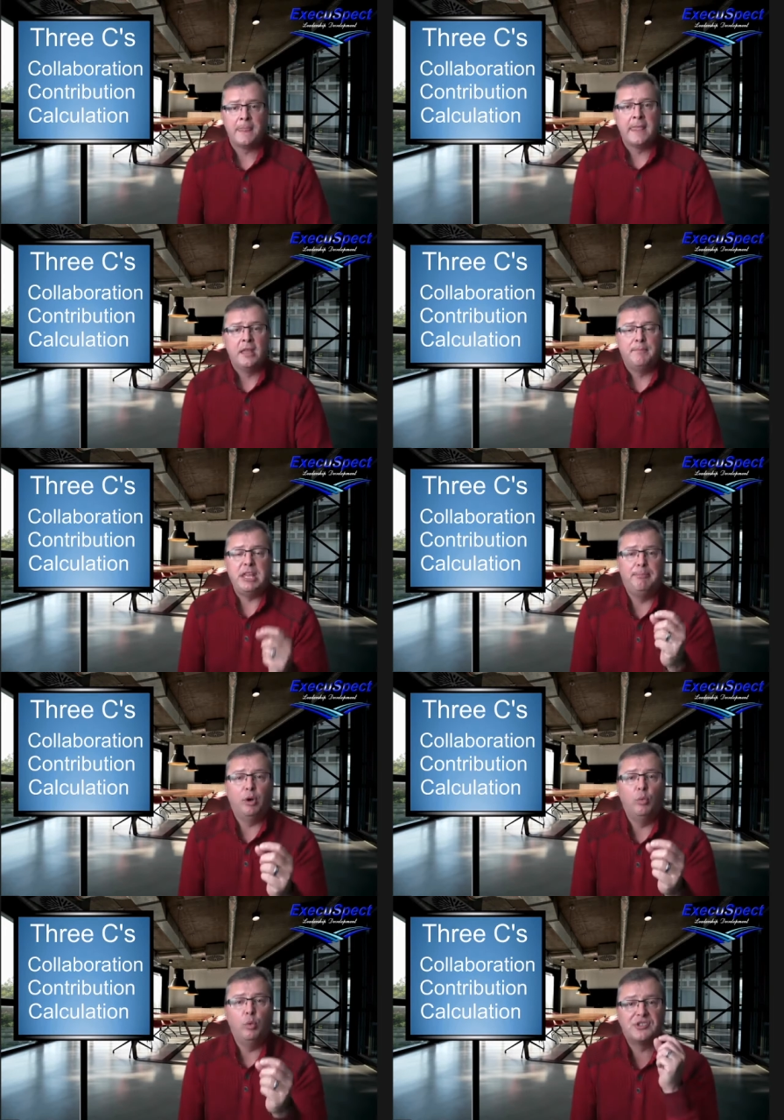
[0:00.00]
People
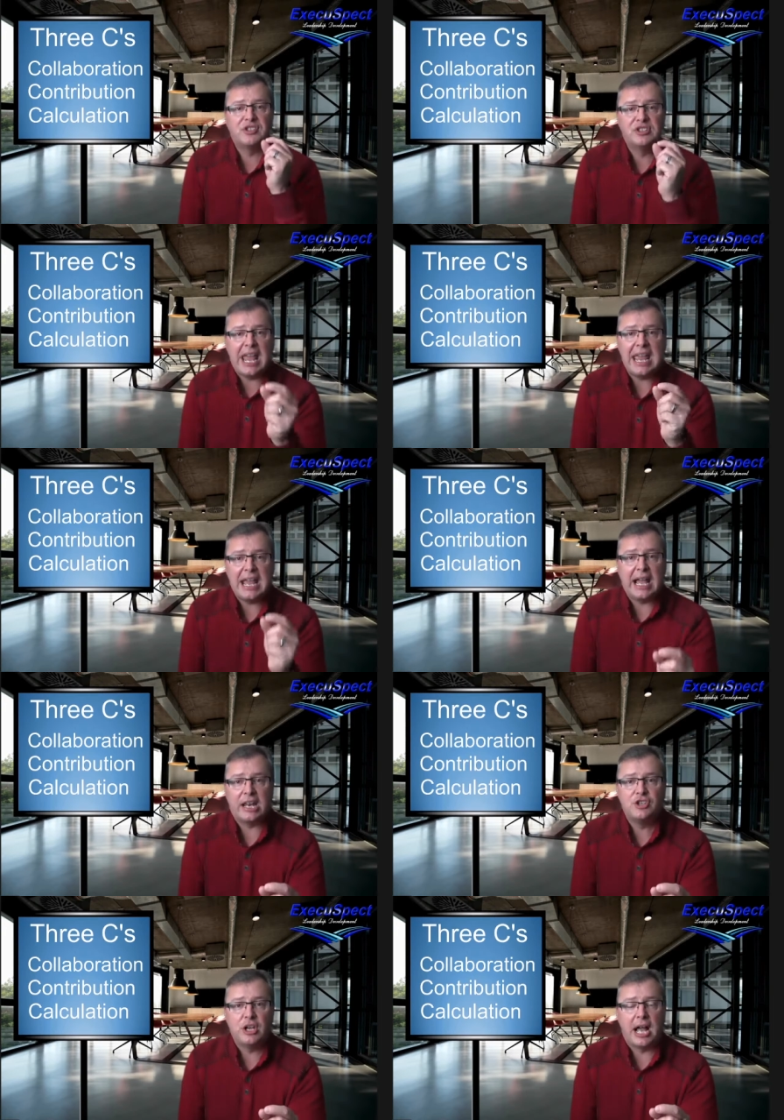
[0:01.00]
will stay at a
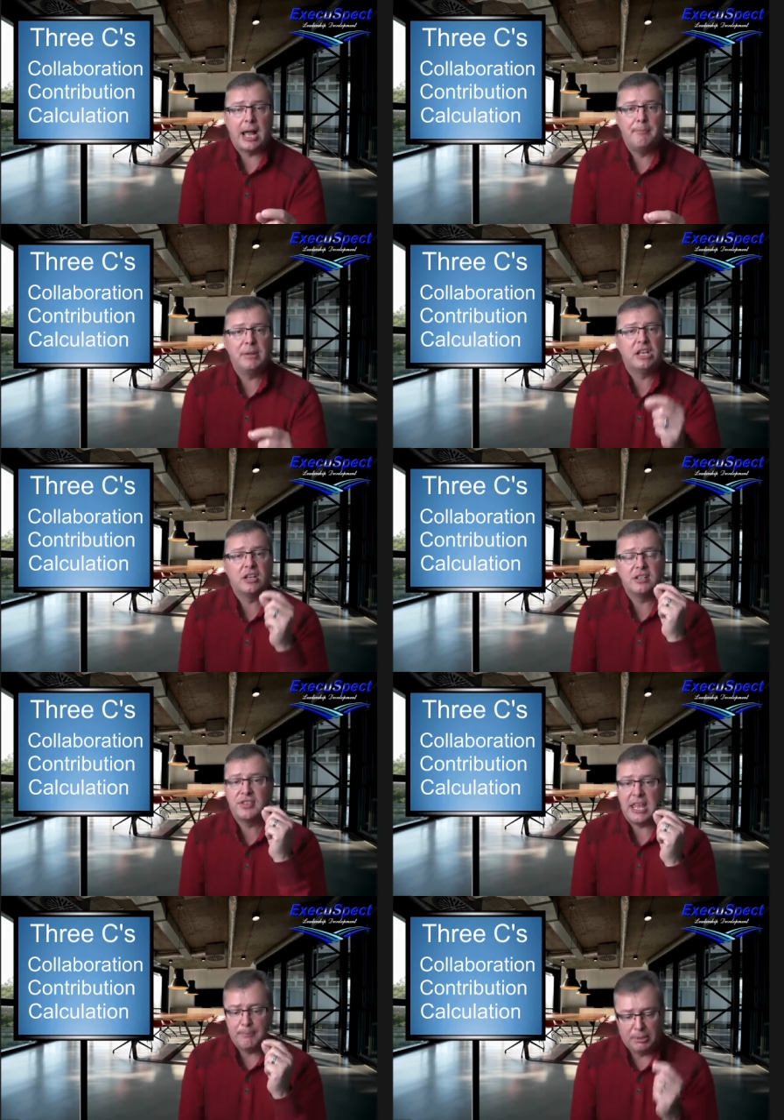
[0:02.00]
job because they
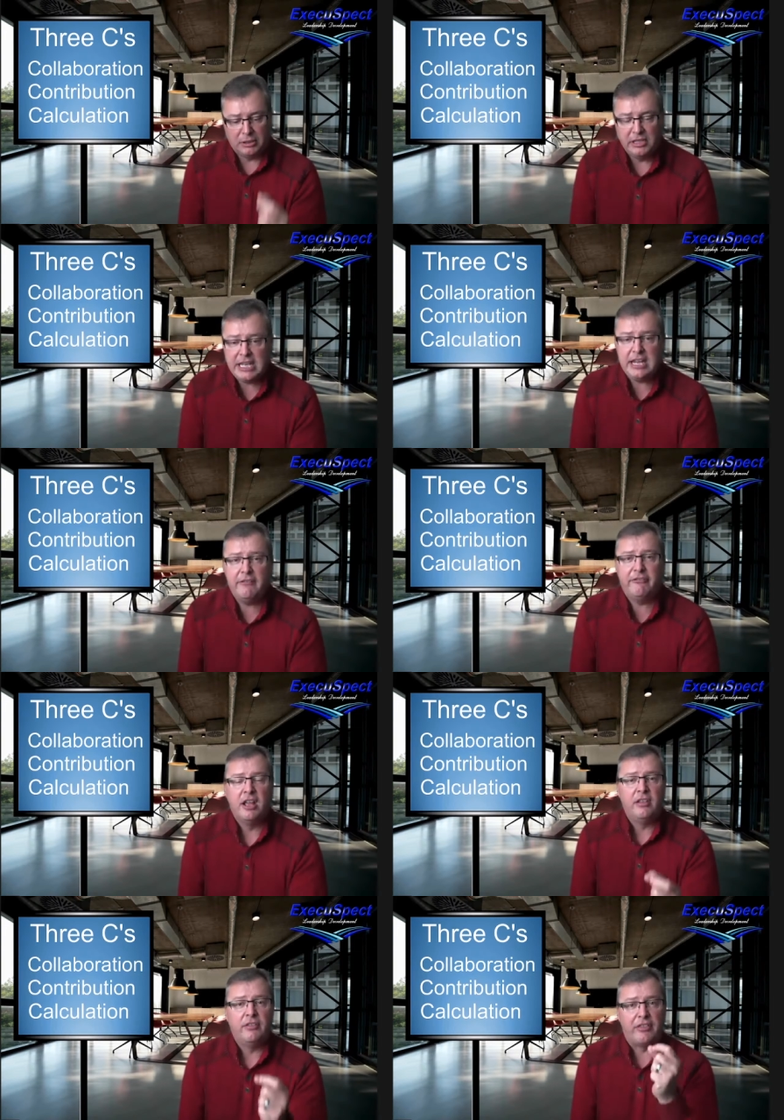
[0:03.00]
believe
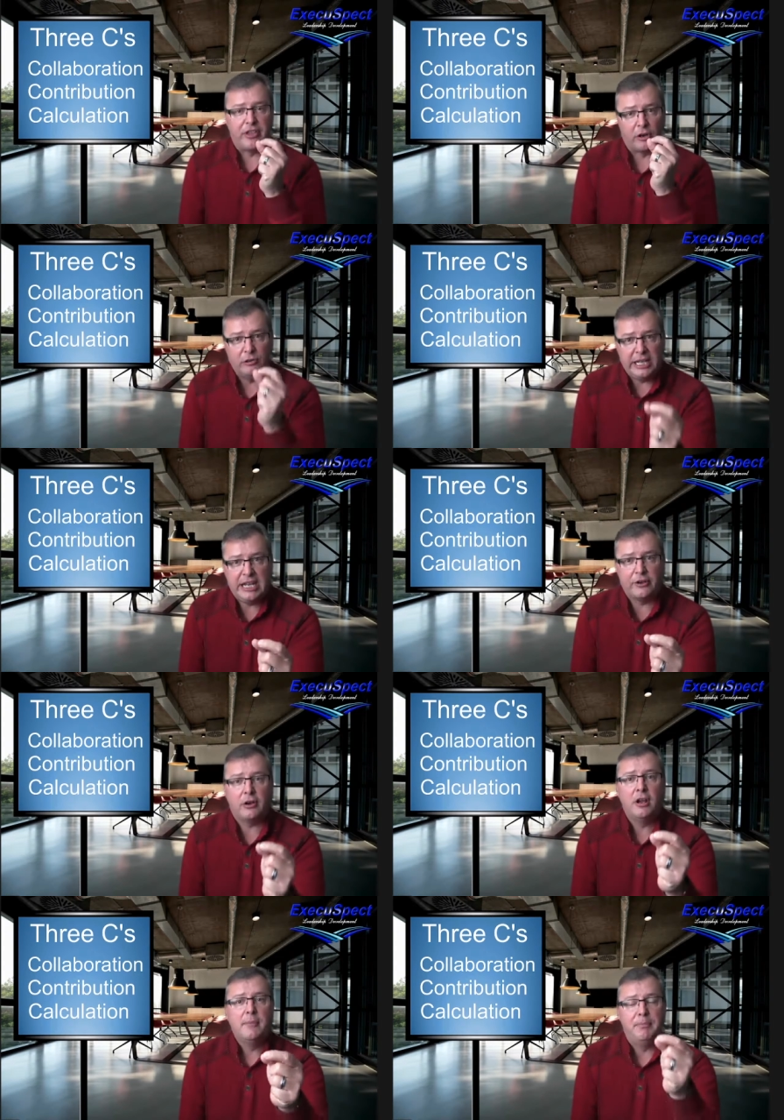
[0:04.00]
that their leader
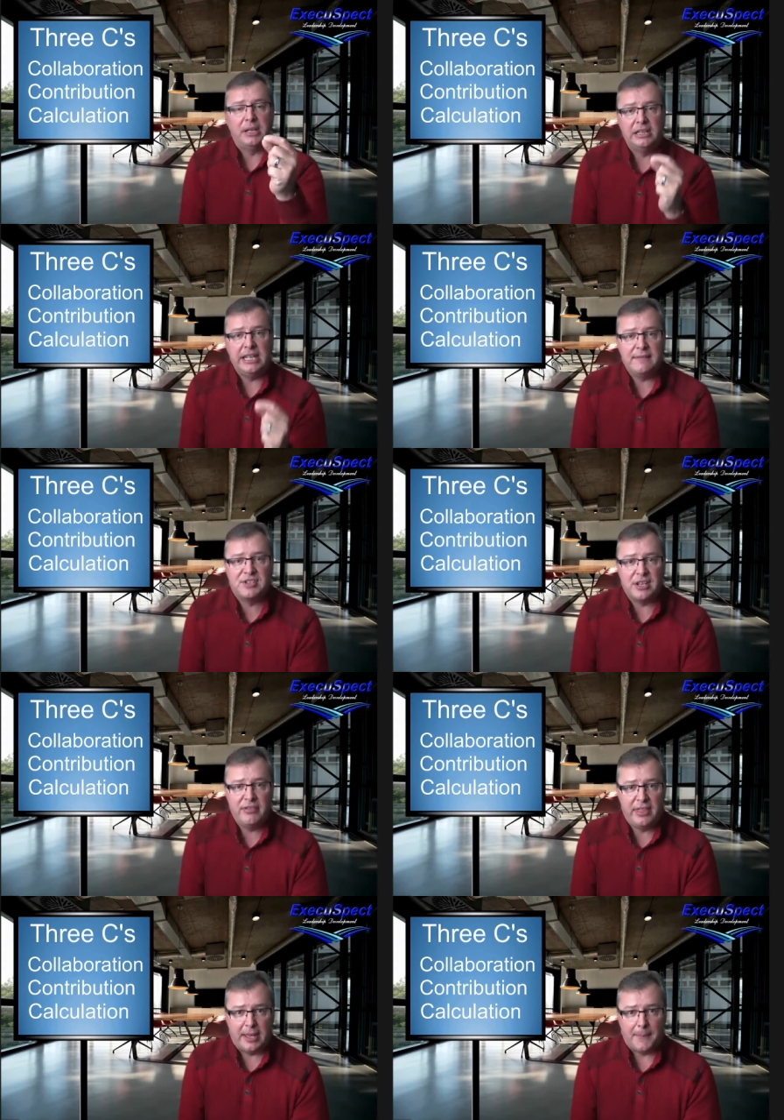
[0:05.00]
believes in
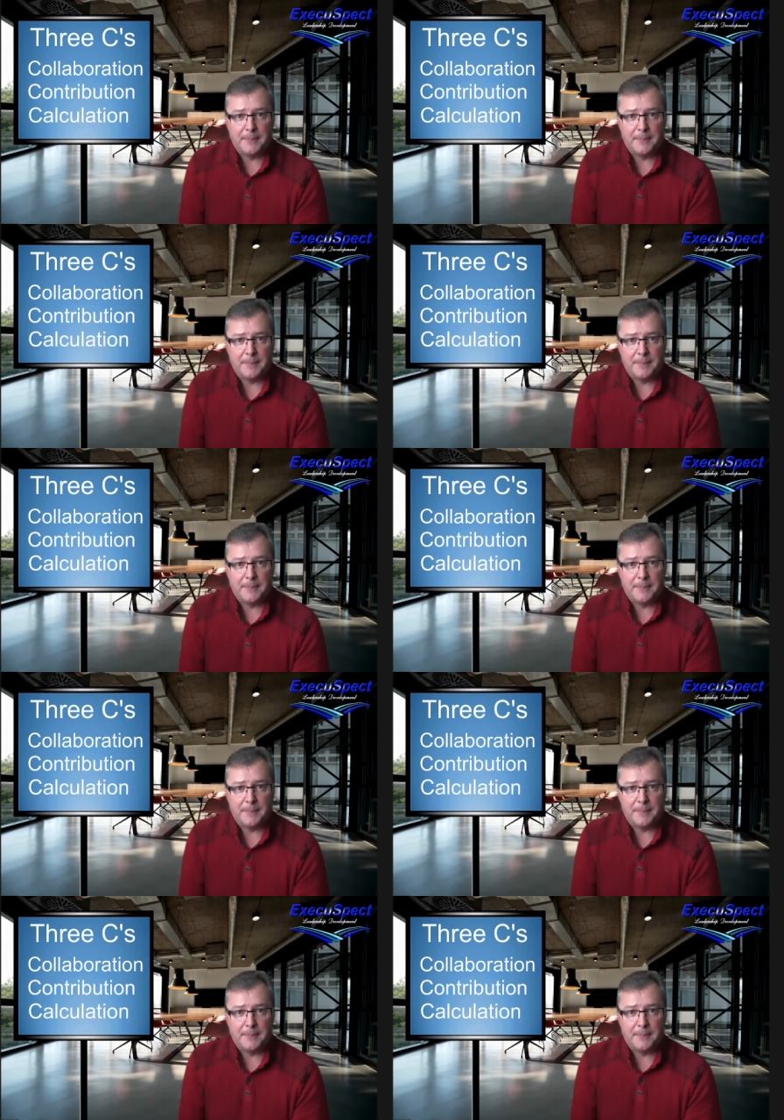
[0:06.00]
them